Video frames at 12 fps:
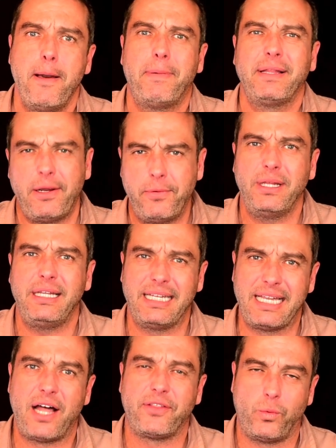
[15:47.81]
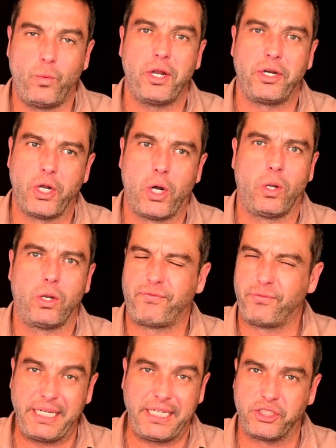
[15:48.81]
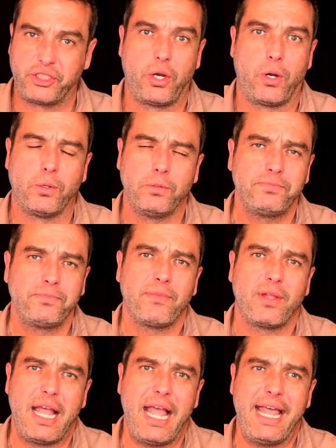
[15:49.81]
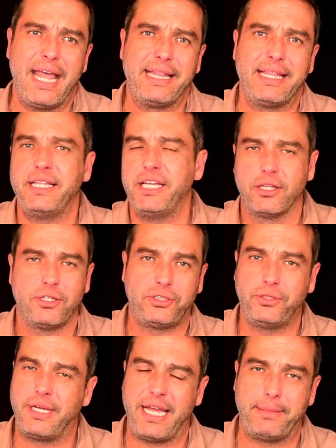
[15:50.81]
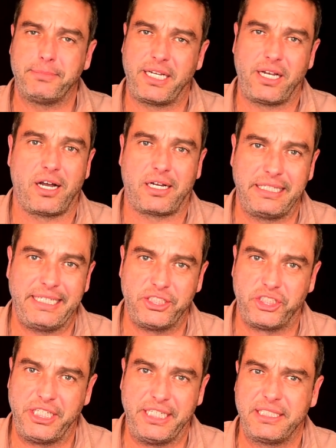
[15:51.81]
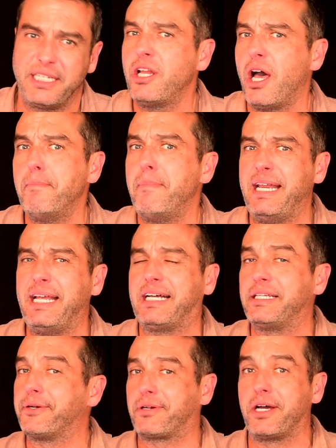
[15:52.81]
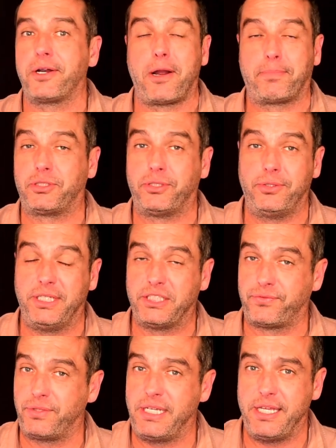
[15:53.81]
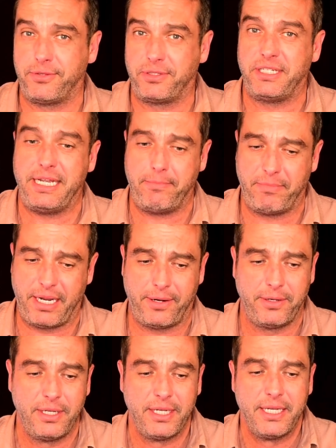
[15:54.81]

But they really allowed the one goal, a freakish goal. And in the other two games, they got clean sheets and not many clear cut opportunities for either team there.